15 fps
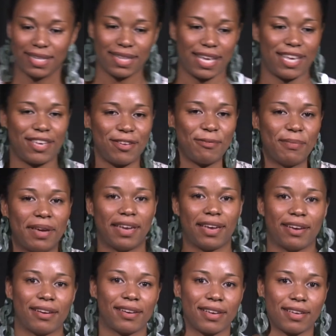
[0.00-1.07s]
Thank you,
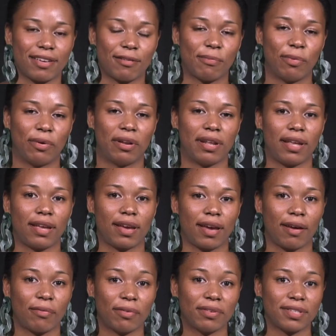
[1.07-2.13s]
Mayor, and good morning.
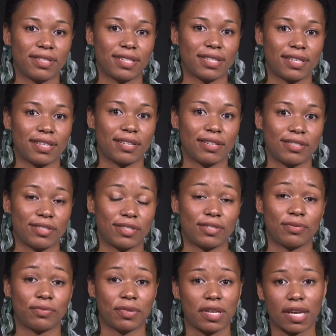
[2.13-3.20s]
I want to
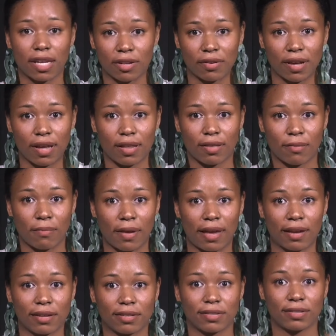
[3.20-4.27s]
just reiterate the
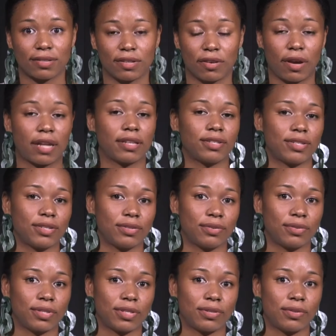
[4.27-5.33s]
Mayor's
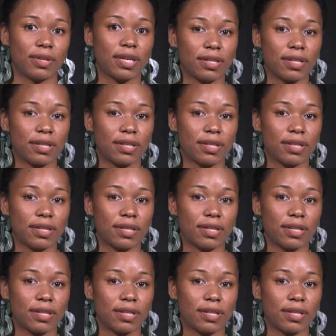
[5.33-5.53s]
gratitude to